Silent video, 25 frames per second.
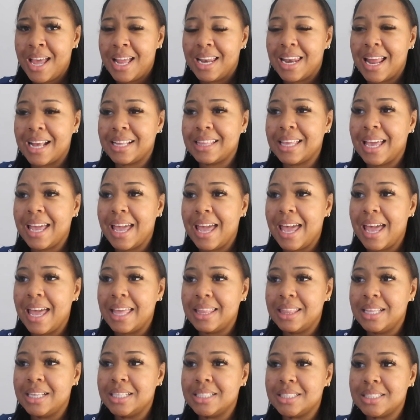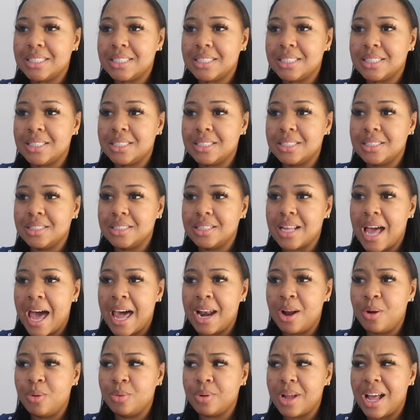Like they had this, I
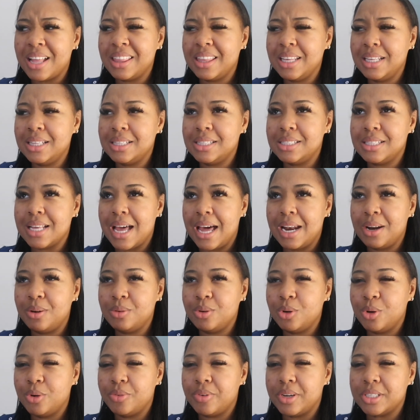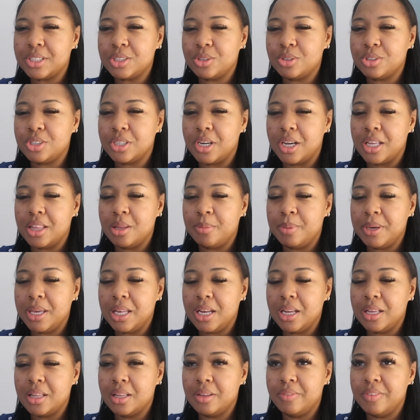don't know if I showed y'all in the
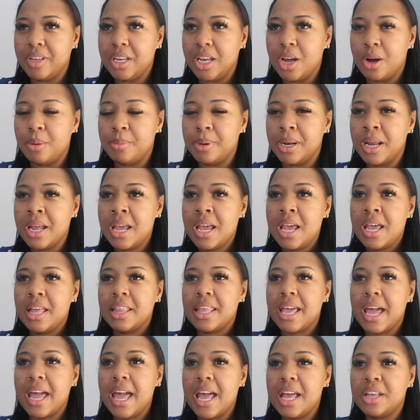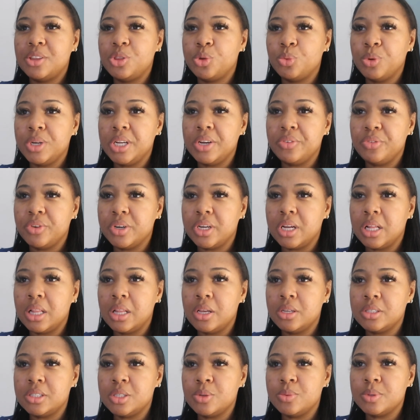beginning of the video, but they had three different
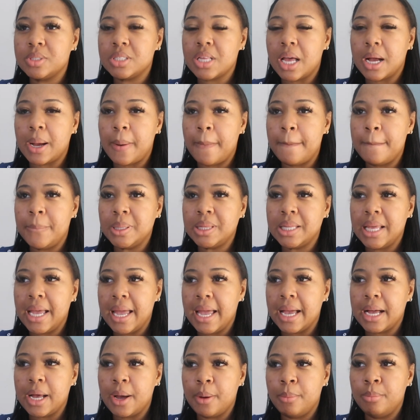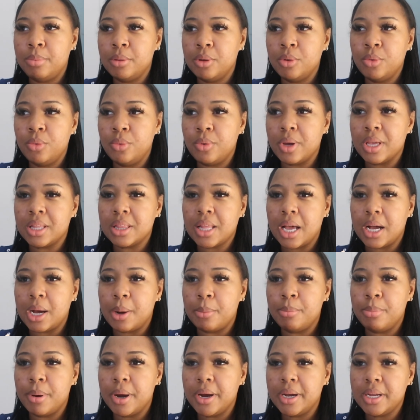colors. It was like a black, a blue, and like a
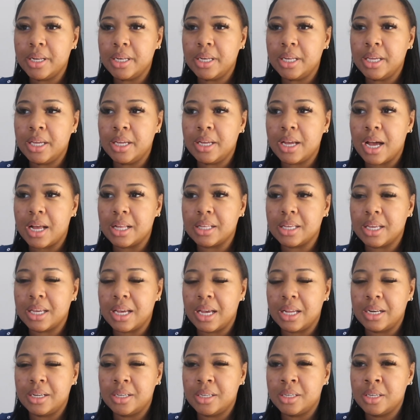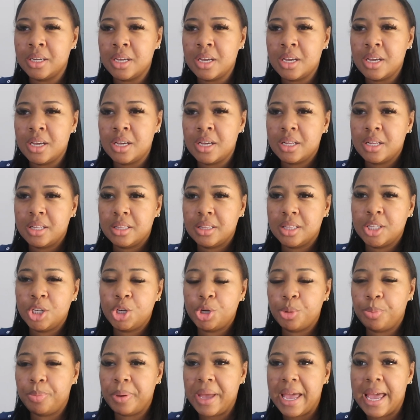burgundy kind of
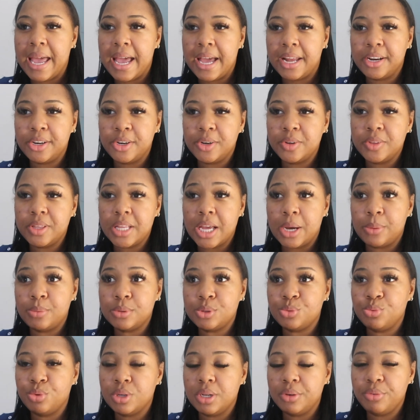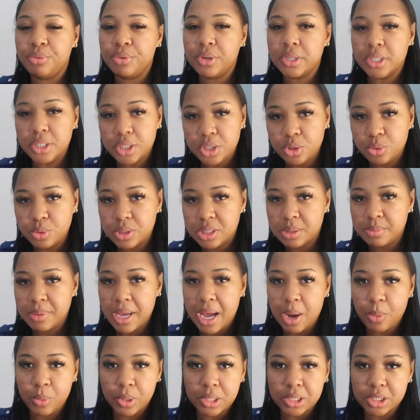little pattern that was really freaking cute to me.
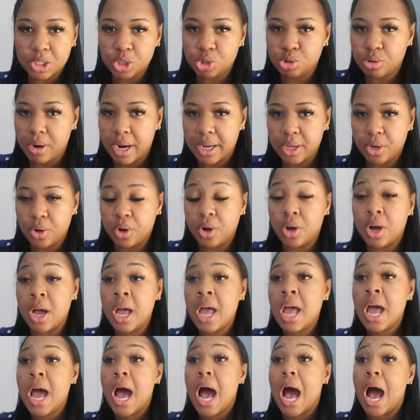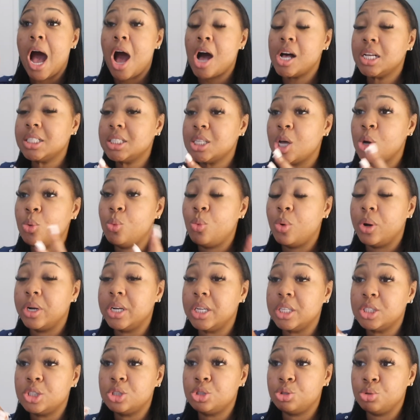I wanted to try on. I also
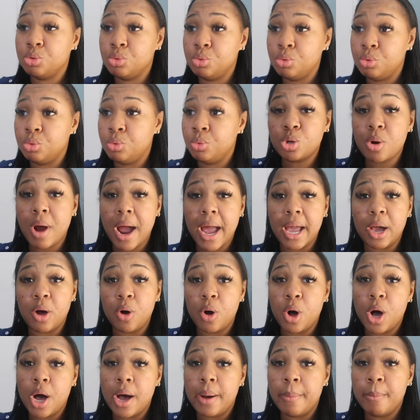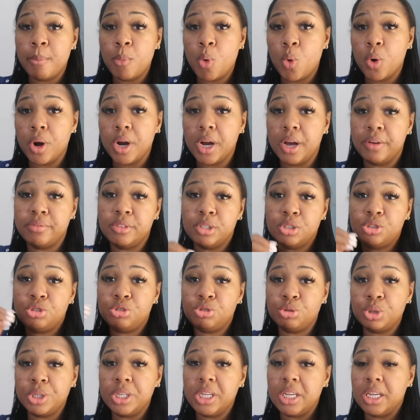wanted to try on more of the
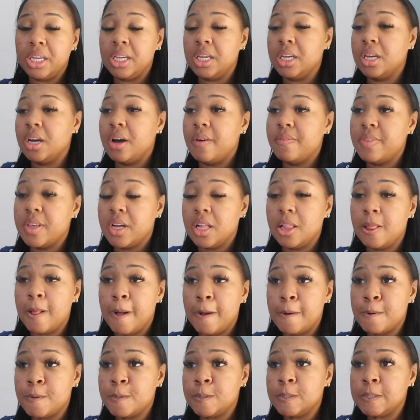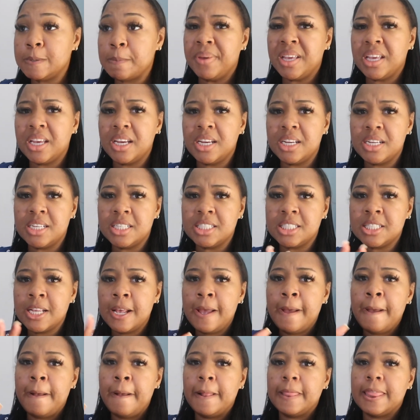street end of the clothes, because
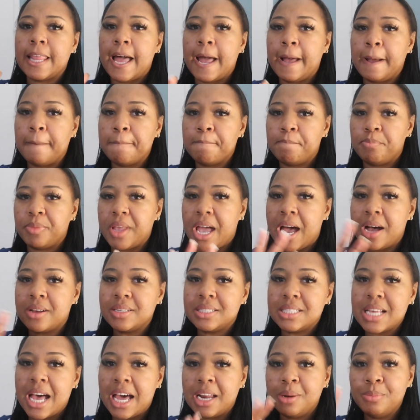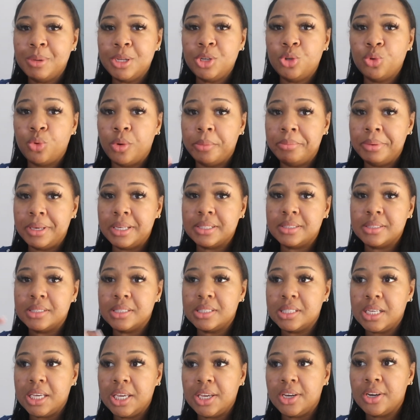like outside of me doing
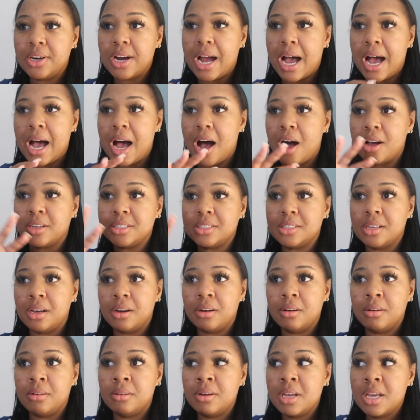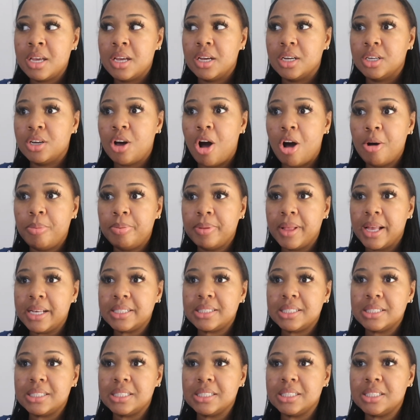business here, I also go
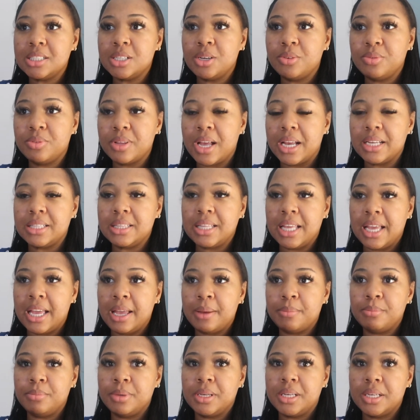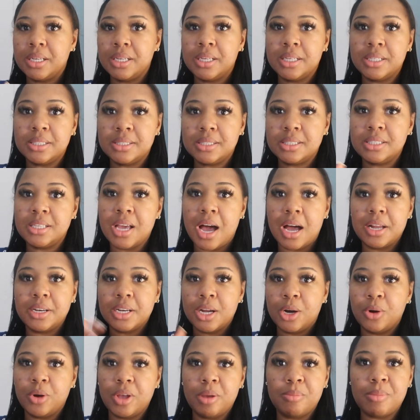places and stuff like that, because y'all
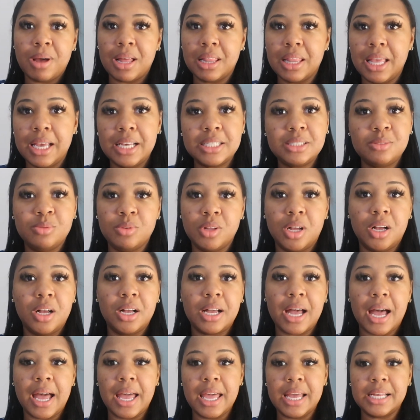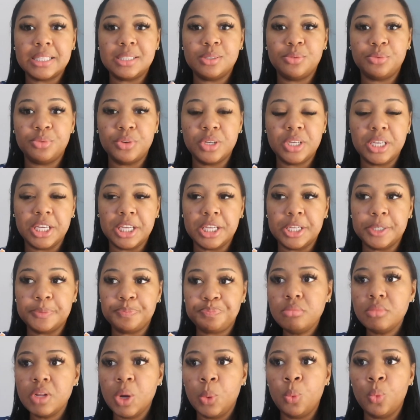know in my last vlog I had to
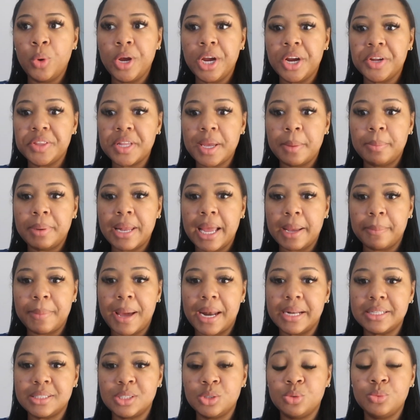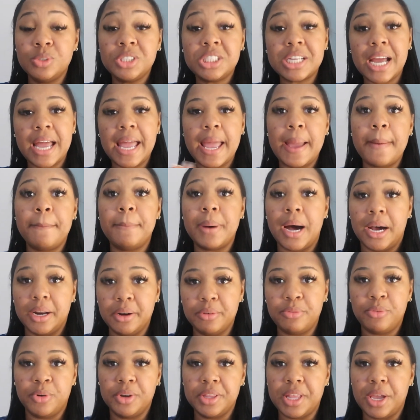freaking wear that black bodysuit, which I had bought
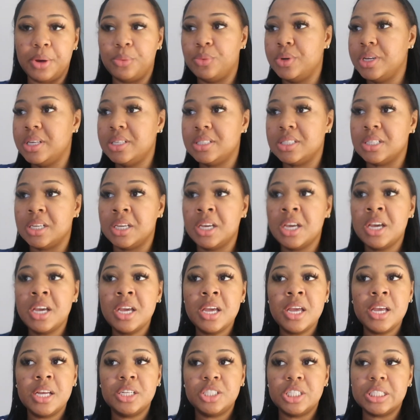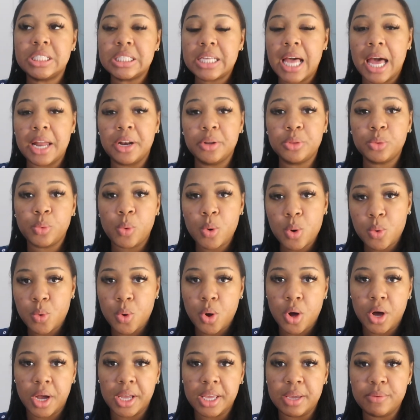it for that reason, just to kind of throw
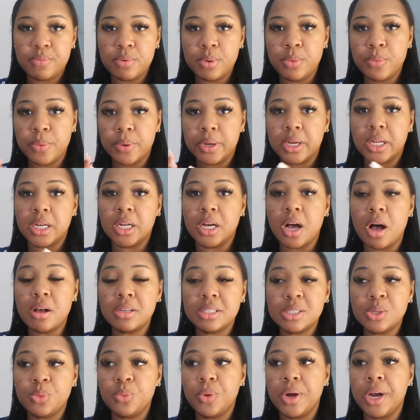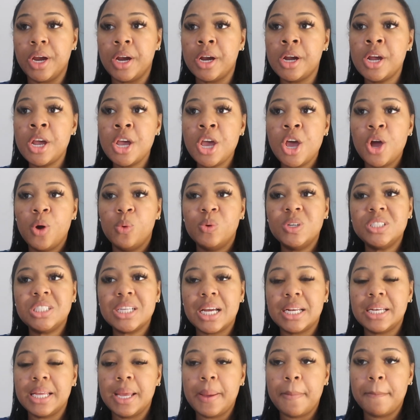on if we were gonna go somewhere, which
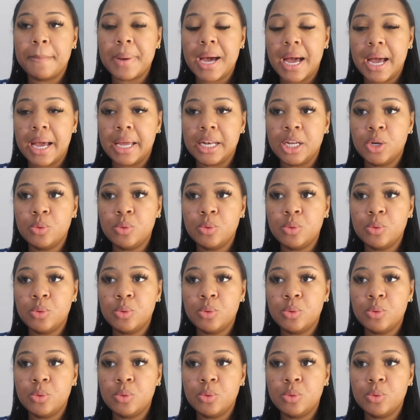I didn't mind.